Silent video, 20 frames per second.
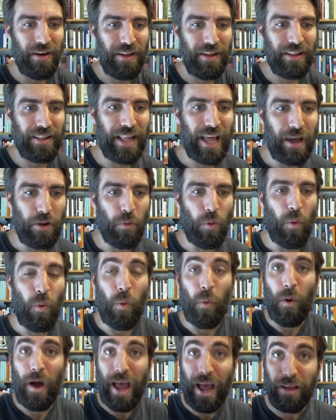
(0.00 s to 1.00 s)
that
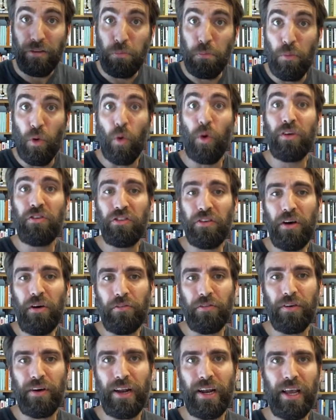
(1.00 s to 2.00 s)
has more
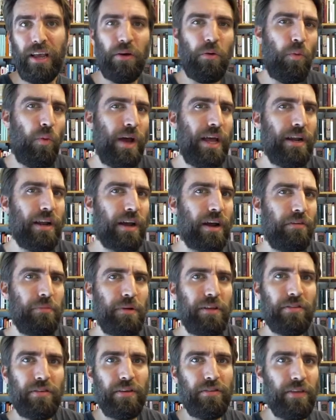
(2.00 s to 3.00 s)
silver in it when the
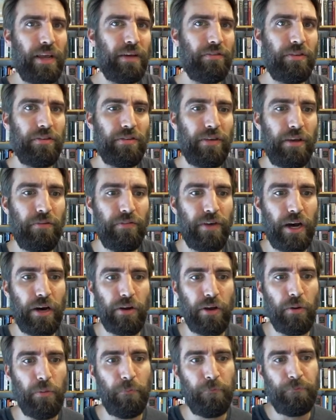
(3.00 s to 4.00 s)
government says they have the same
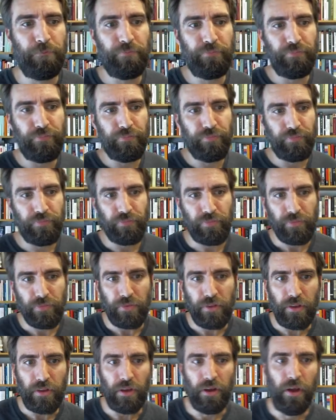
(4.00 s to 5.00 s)
value.
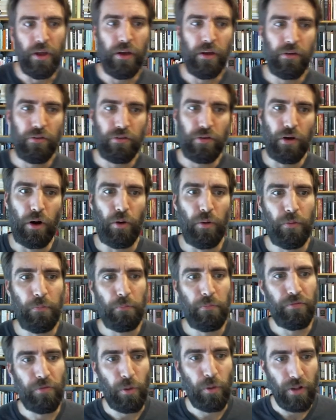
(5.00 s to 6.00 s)
So,
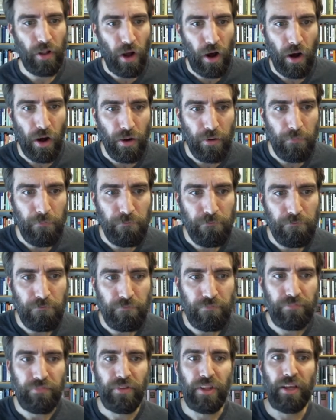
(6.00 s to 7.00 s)
before long,
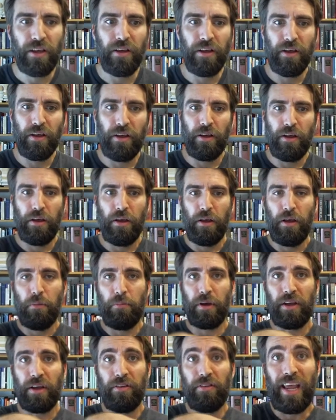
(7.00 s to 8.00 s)

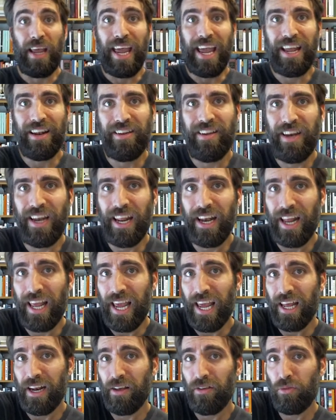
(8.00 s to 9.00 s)
because the
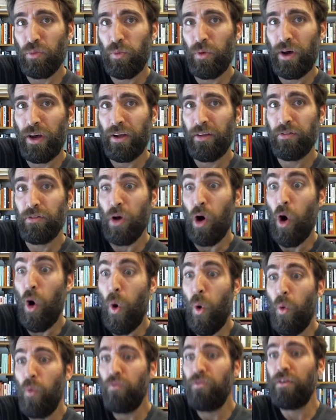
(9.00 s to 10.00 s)
Antoninianus was
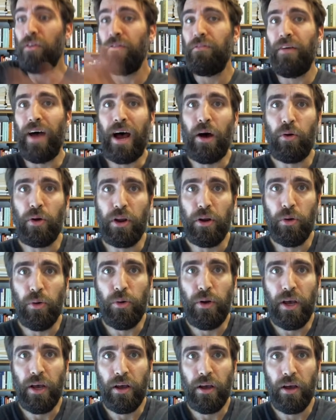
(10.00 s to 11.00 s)

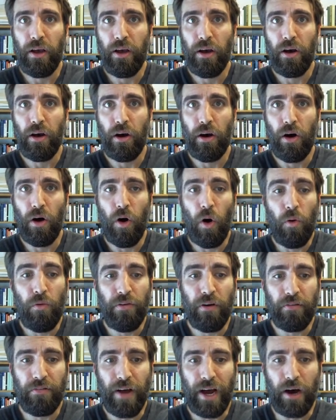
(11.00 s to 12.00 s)
overvalued,
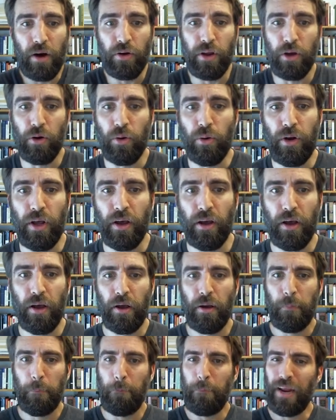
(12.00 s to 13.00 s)
overvalued,
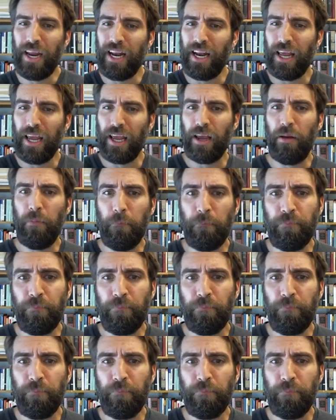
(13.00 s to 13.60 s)
meaning